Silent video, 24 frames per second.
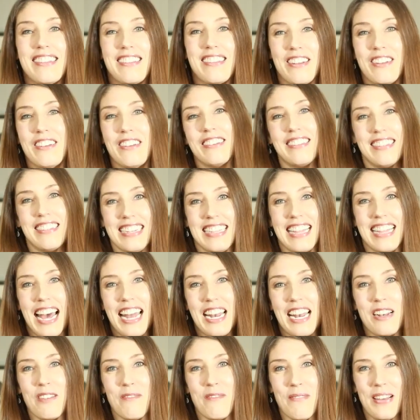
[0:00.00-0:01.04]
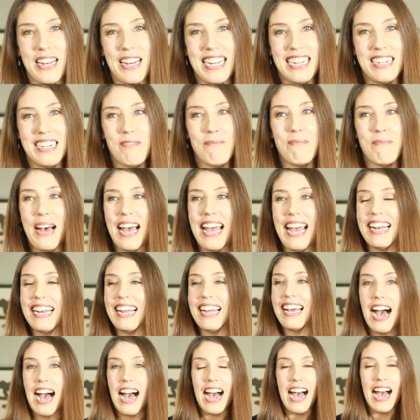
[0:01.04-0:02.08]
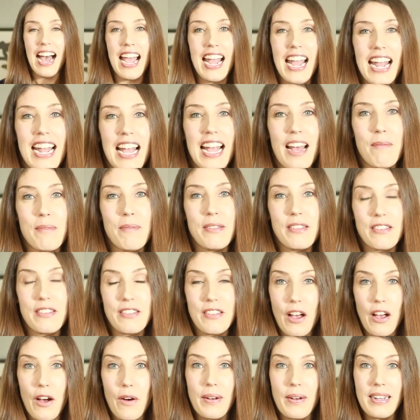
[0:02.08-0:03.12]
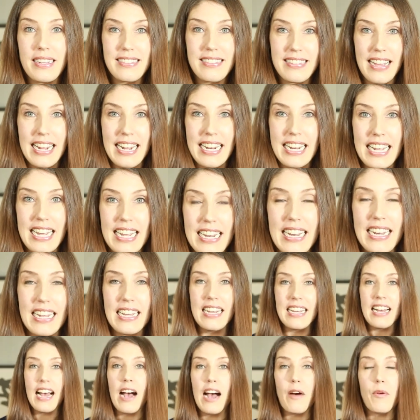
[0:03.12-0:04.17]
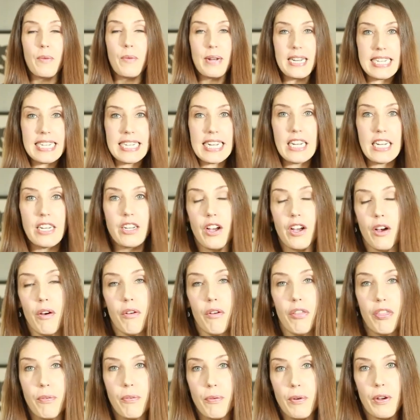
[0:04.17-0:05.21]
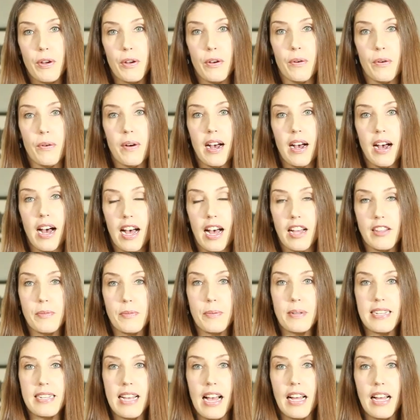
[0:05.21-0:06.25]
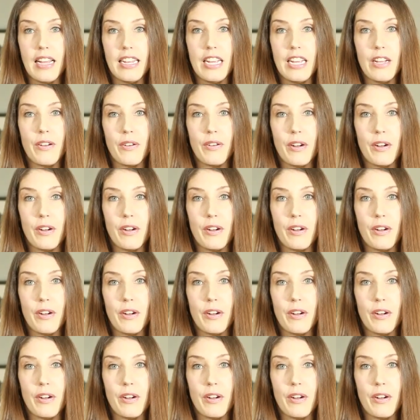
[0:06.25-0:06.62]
So you'll see that in a minute, but I am so excited. We did go through a hospitality